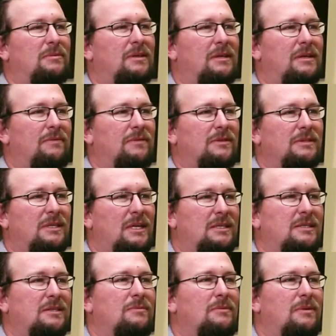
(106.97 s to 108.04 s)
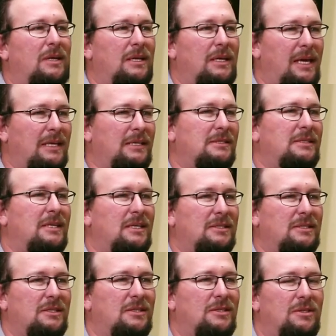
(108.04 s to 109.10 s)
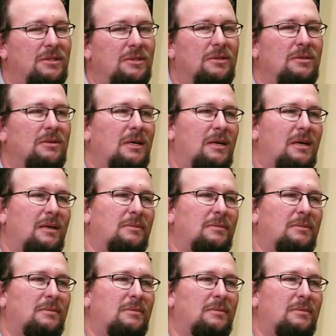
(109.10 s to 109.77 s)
We're looking for Section 1 and Section 2.